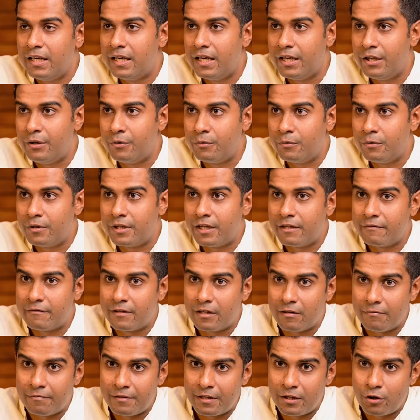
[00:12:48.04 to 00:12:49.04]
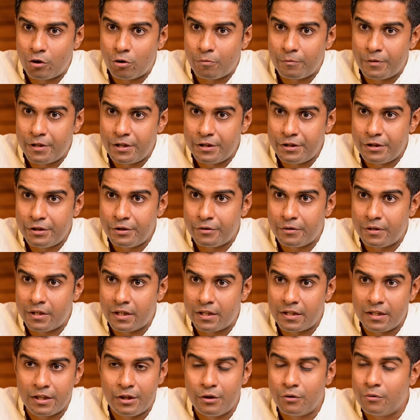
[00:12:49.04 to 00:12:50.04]
And you could have kapha dominant in your
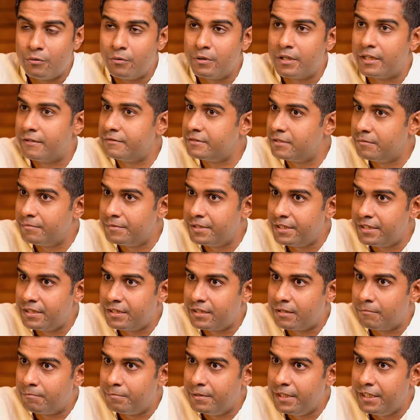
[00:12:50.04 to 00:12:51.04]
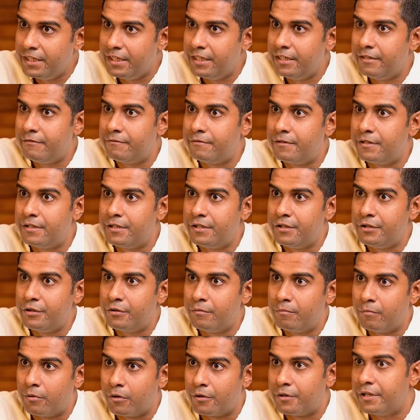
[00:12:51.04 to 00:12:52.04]
gut, and you could have something completely different in your
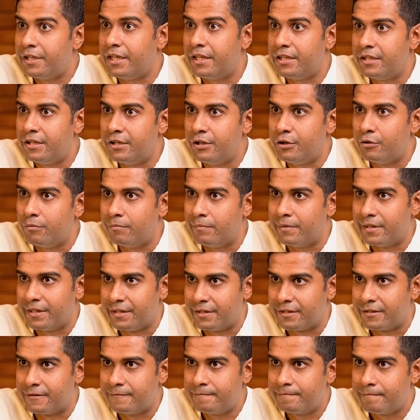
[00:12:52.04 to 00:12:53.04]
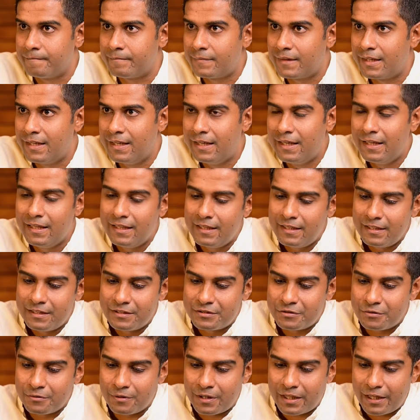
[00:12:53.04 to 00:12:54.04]
body and in your mind.
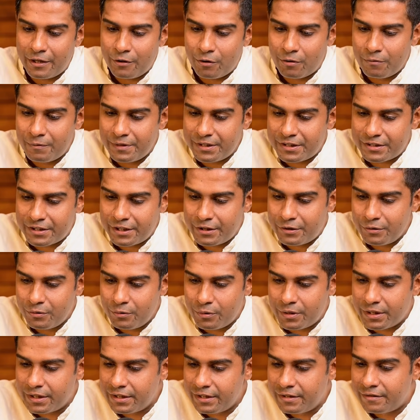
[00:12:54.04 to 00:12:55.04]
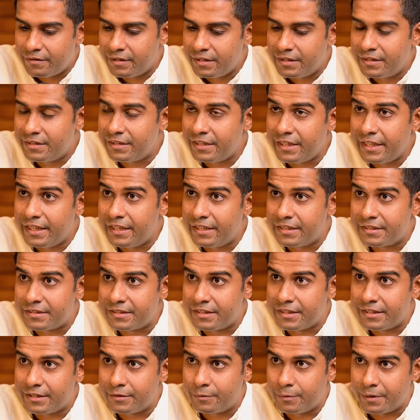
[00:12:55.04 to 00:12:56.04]
So I always try to look at it in 3
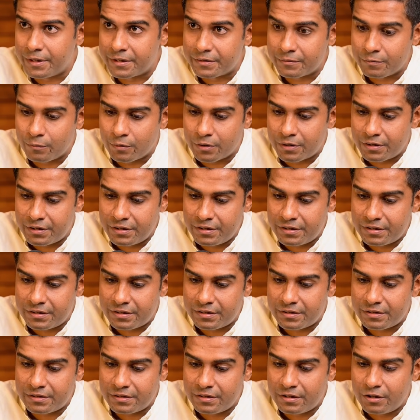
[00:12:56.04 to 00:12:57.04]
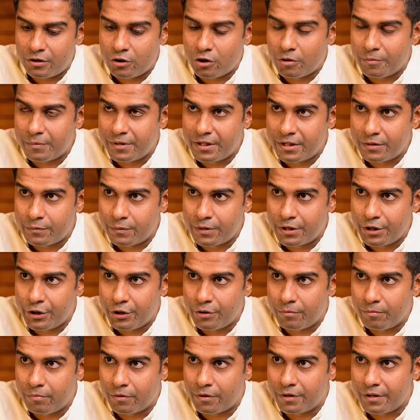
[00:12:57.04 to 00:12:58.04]
distinct ways. What is the dominant one in
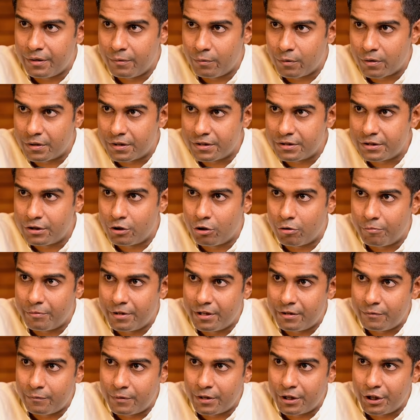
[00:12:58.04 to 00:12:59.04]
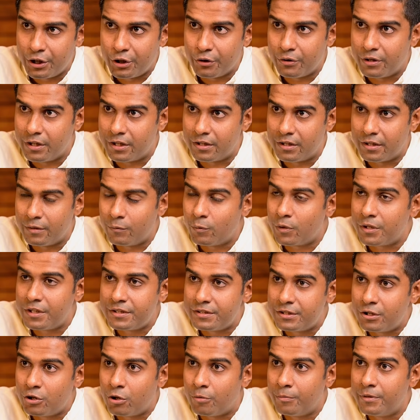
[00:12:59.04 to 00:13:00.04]
your body? What is the dominant one in your gut? And what is
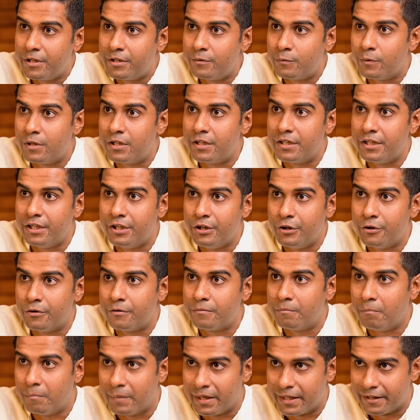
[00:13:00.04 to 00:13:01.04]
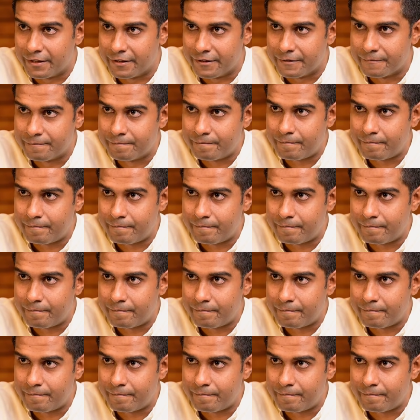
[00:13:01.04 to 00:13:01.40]
the dominant one in your mind?